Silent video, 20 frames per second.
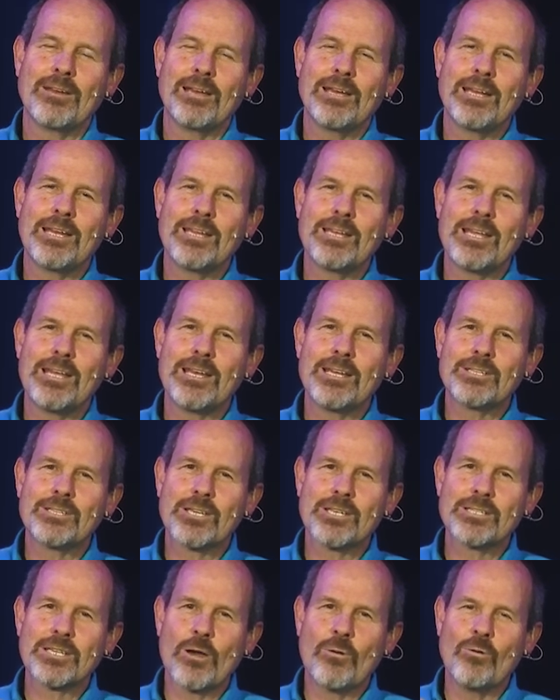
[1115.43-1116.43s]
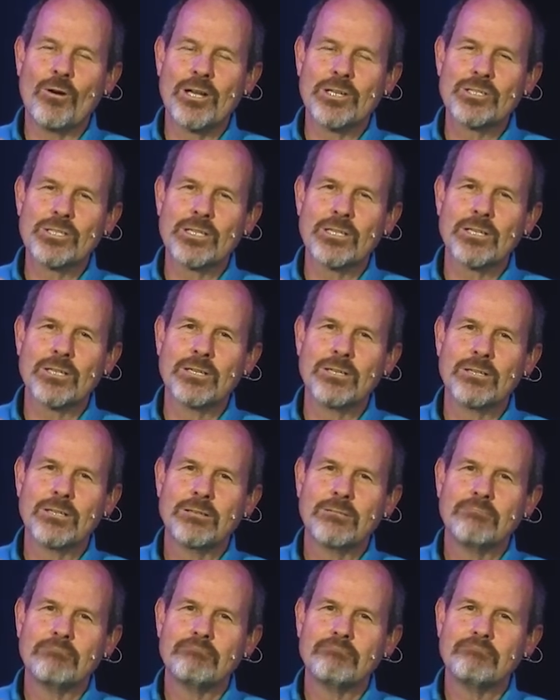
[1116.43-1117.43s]
And he, and he says, I want you to
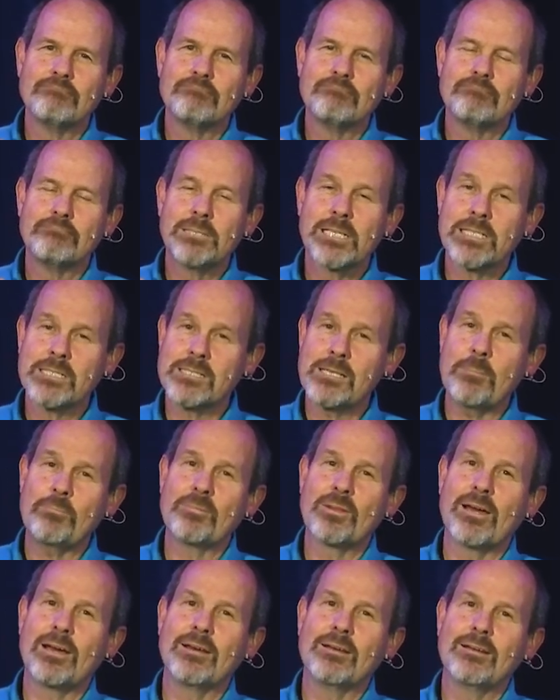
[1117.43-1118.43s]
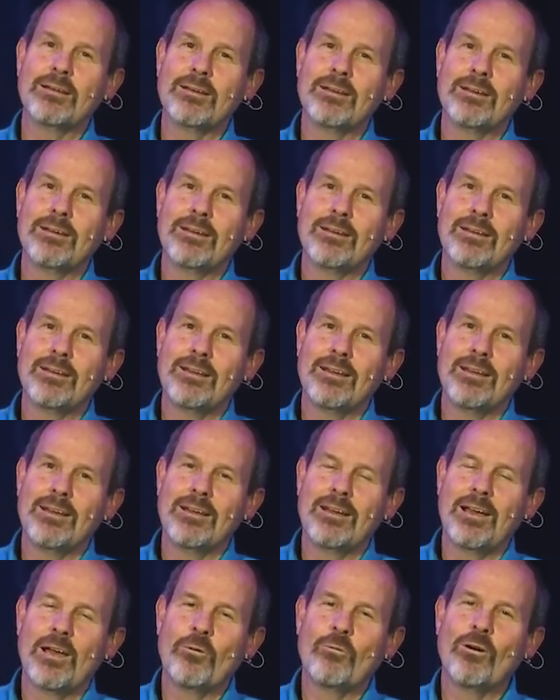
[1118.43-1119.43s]
accept that.
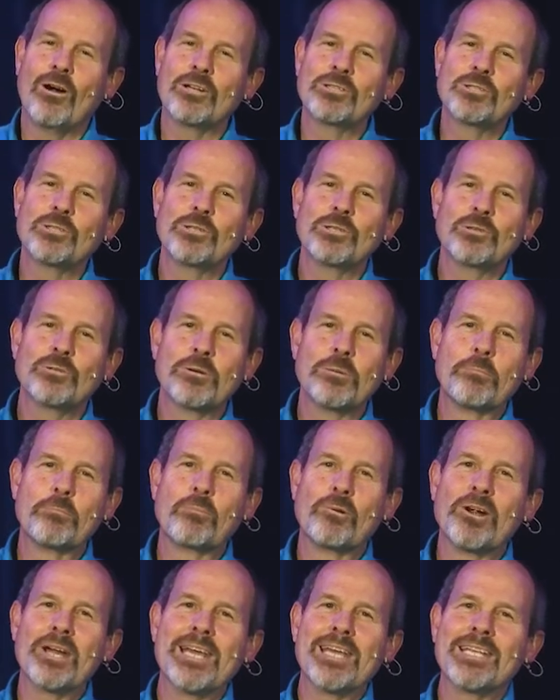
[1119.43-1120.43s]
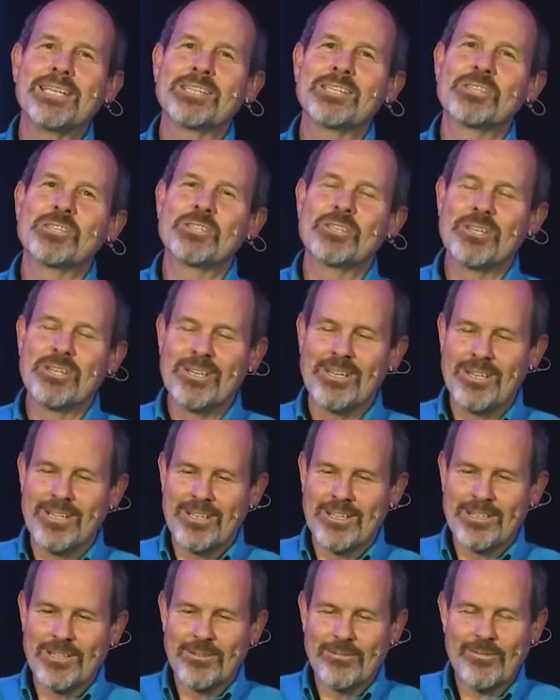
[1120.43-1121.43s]
I want you to embrace
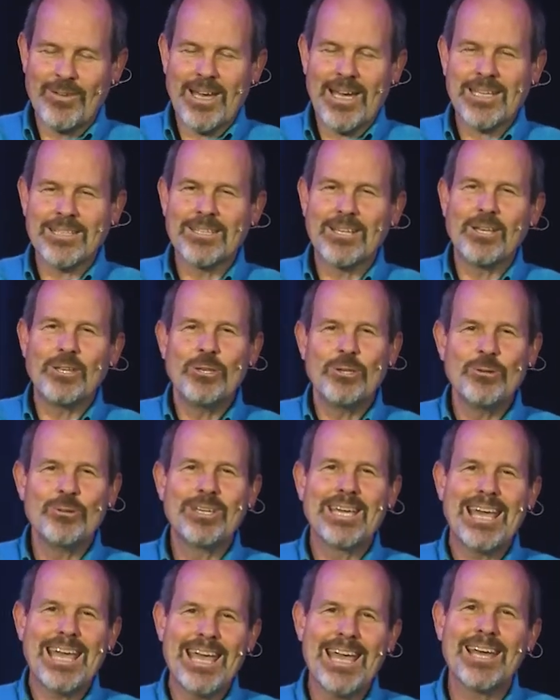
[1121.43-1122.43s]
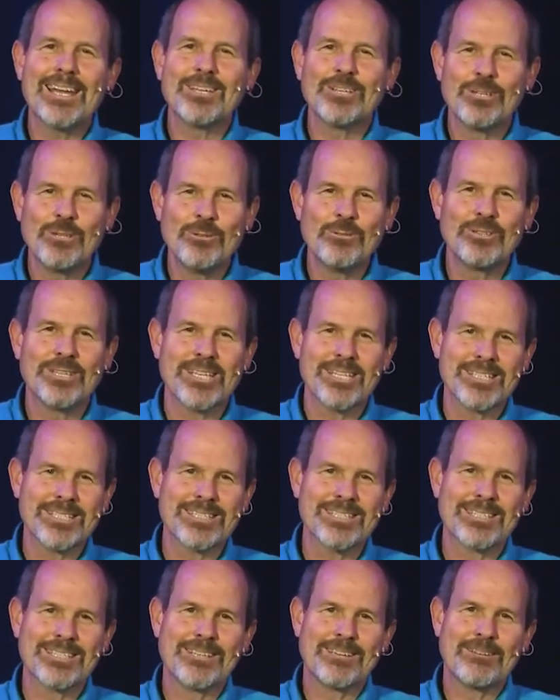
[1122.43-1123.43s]
the fact that you can't do
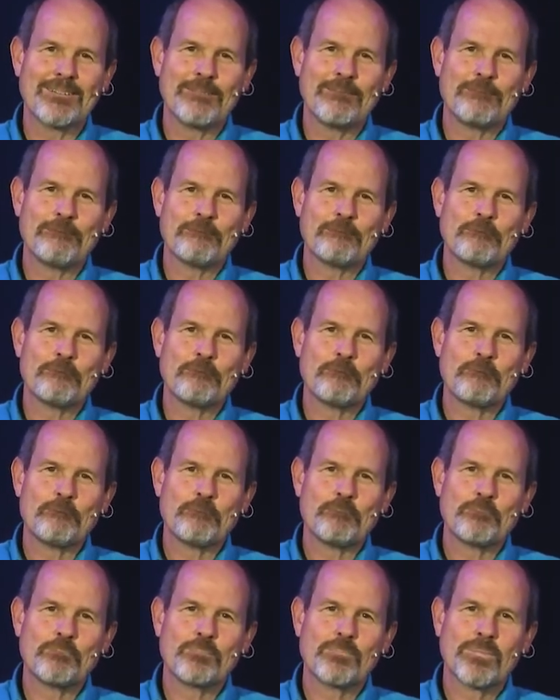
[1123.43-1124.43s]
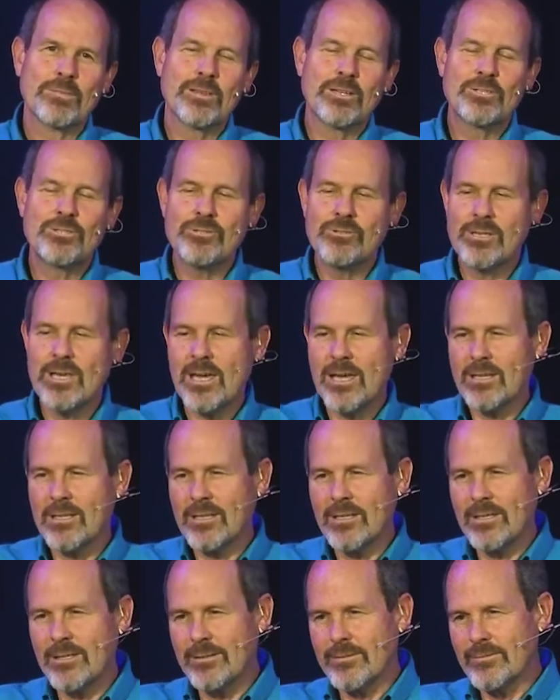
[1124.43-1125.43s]
this, that you
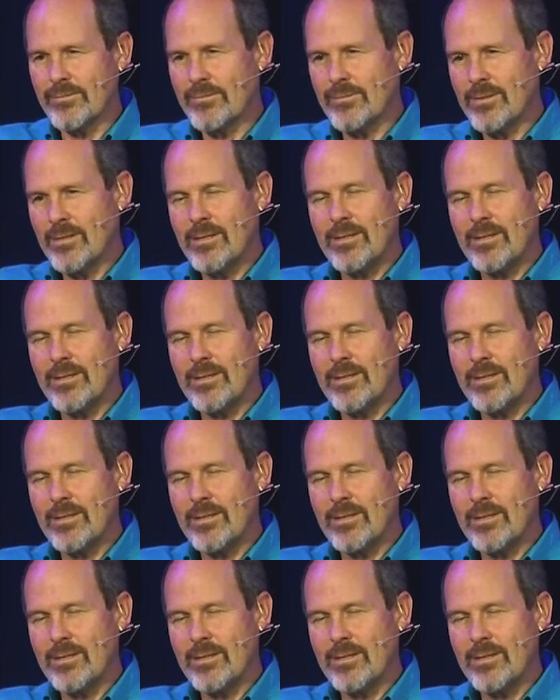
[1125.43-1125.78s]
can't live